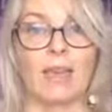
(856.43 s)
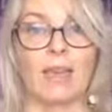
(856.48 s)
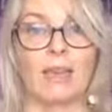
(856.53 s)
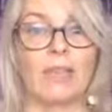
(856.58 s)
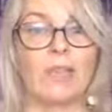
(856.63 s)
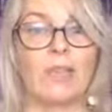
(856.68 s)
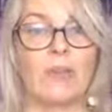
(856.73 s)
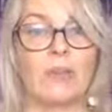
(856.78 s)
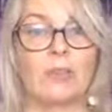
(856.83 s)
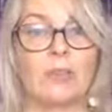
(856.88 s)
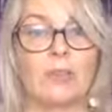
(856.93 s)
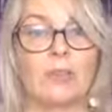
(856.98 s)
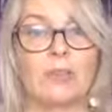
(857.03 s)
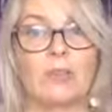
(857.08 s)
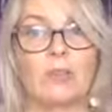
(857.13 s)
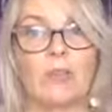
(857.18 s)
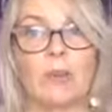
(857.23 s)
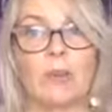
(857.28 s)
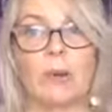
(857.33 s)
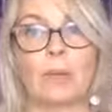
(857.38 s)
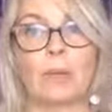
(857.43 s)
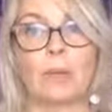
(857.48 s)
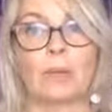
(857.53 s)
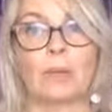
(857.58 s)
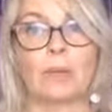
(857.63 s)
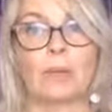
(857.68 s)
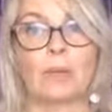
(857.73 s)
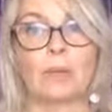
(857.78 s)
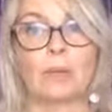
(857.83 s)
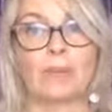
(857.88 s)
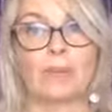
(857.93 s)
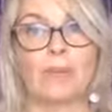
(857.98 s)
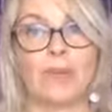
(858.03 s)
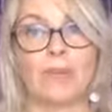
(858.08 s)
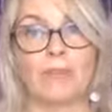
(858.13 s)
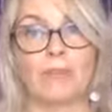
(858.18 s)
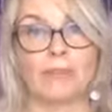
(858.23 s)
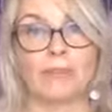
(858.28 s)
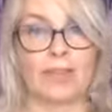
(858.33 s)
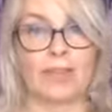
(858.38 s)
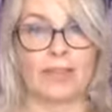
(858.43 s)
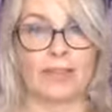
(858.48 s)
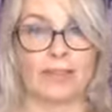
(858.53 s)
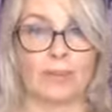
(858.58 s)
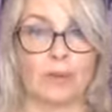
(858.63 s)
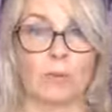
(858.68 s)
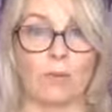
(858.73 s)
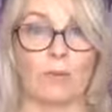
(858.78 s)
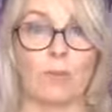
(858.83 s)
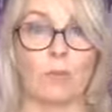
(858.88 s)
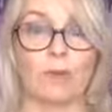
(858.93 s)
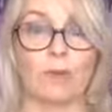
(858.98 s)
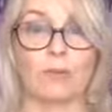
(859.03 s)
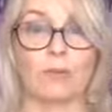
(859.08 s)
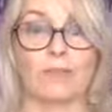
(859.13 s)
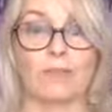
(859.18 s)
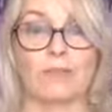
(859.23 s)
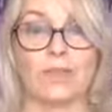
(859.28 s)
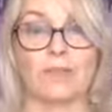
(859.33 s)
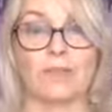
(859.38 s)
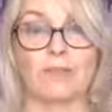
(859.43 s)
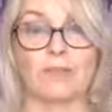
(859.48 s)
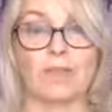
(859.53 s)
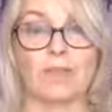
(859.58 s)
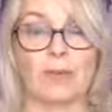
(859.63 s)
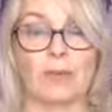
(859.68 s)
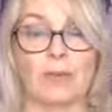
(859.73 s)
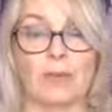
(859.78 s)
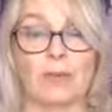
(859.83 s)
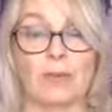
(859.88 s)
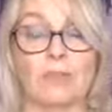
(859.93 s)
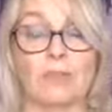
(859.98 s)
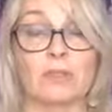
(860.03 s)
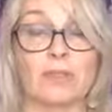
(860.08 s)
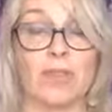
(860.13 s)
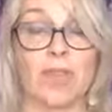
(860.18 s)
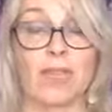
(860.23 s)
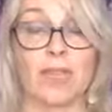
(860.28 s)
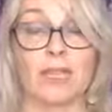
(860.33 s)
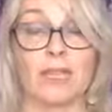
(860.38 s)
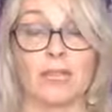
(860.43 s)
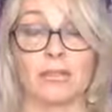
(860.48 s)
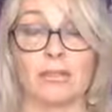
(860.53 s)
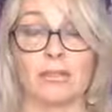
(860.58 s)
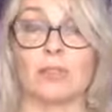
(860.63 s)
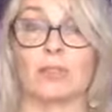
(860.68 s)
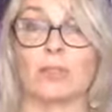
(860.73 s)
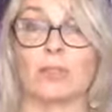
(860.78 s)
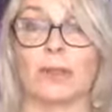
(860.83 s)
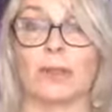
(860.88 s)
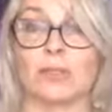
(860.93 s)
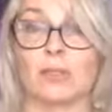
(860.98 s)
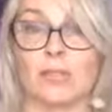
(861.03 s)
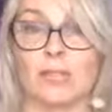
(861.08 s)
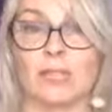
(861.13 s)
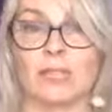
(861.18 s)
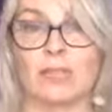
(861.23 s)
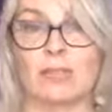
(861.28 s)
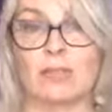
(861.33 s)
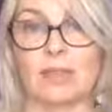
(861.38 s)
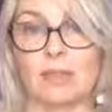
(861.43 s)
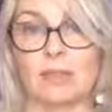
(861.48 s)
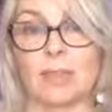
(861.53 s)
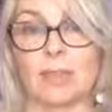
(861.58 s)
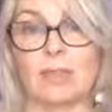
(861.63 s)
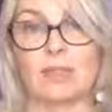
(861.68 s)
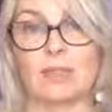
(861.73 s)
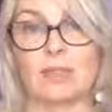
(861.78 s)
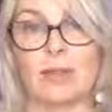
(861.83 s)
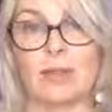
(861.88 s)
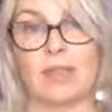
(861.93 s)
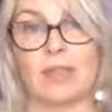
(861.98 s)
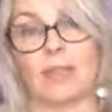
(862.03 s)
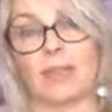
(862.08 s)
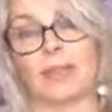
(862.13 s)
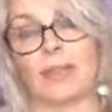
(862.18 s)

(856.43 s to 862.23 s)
You know, you probably will never find out what your friends, family will say until you actually step into it.